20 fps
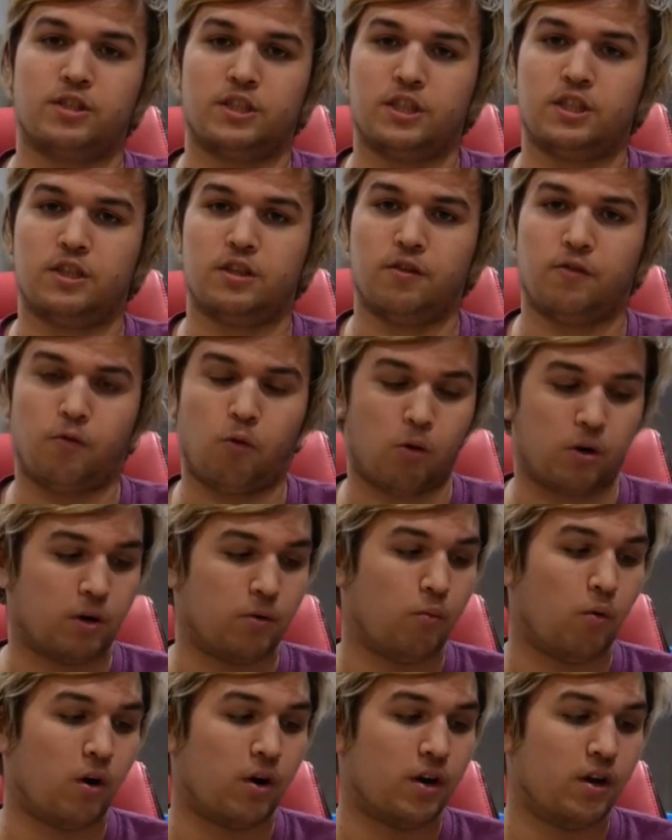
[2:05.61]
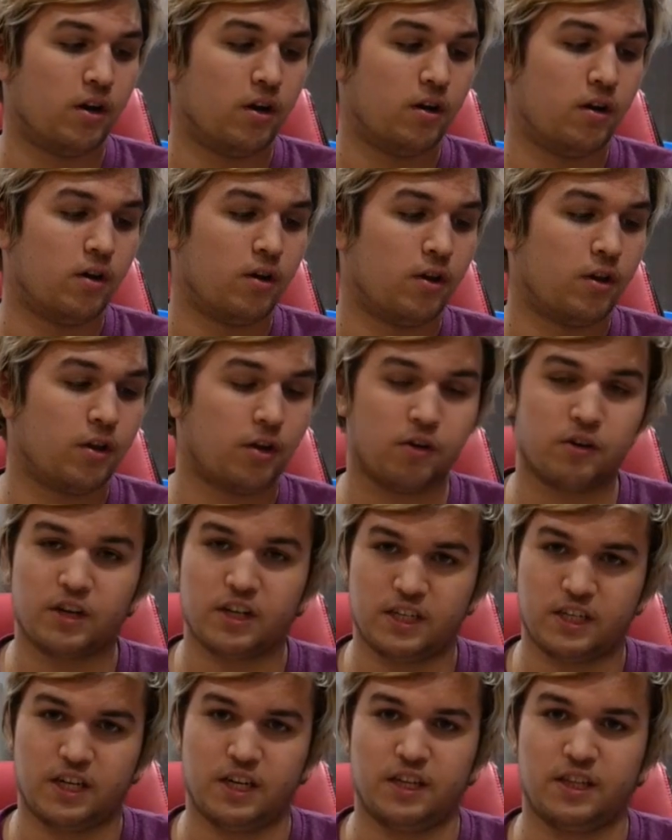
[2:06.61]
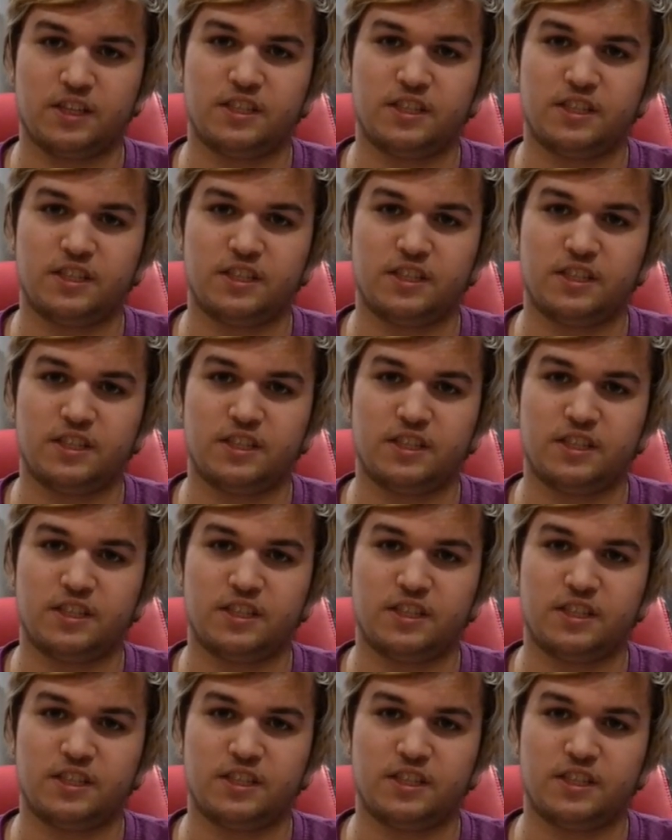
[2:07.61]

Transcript: This is the 4130T.